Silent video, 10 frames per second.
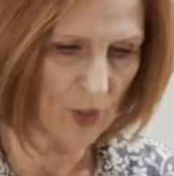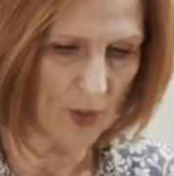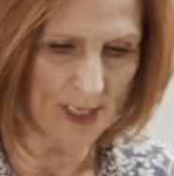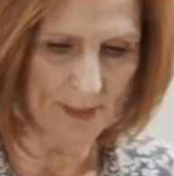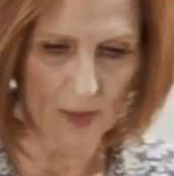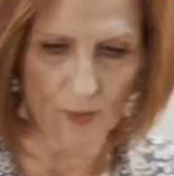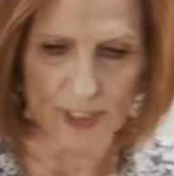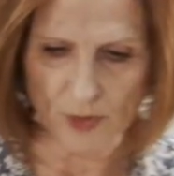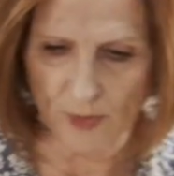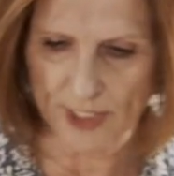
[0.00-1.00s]
creamy
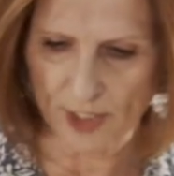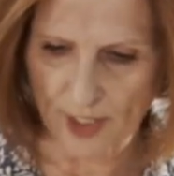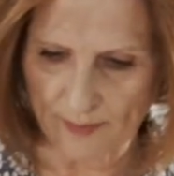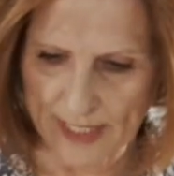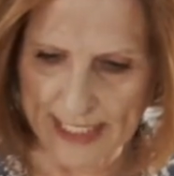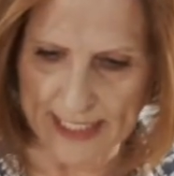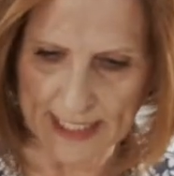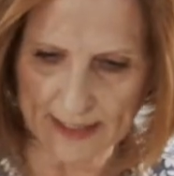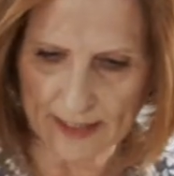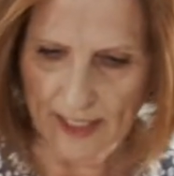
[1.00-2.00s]
once we start beating
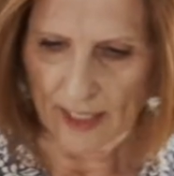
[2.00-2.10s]
it.